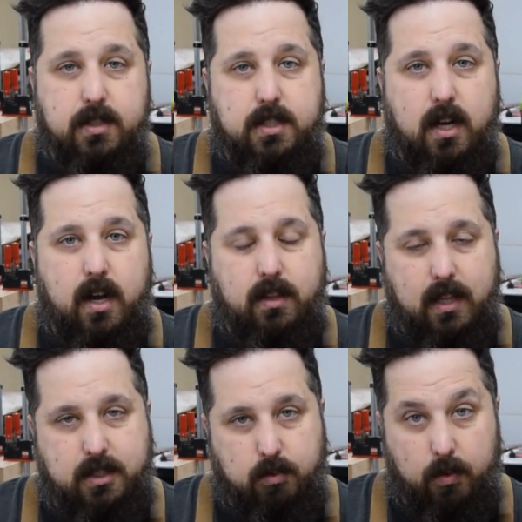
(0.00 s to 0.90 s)
inside and
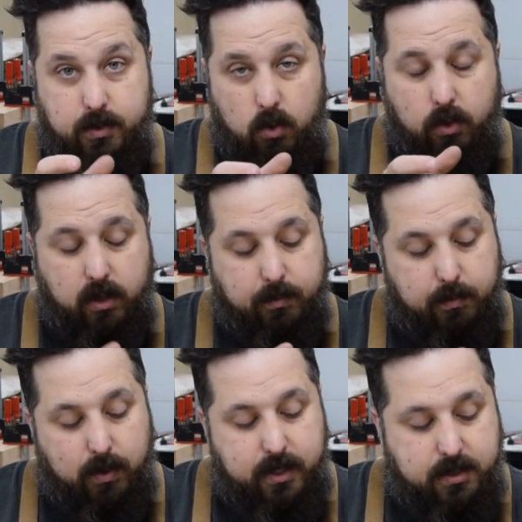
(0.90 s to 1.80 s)
that's what was holding them
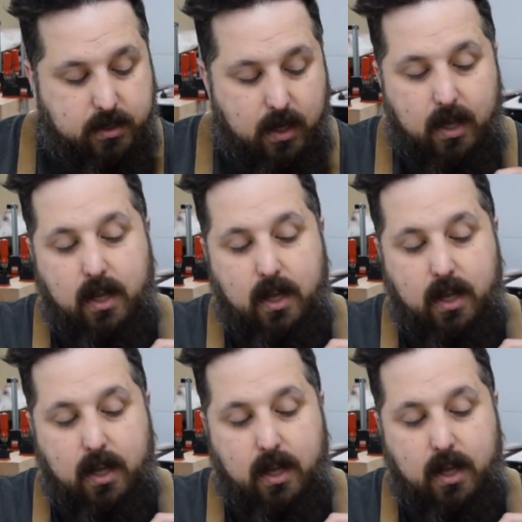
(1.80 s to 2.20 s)
in place.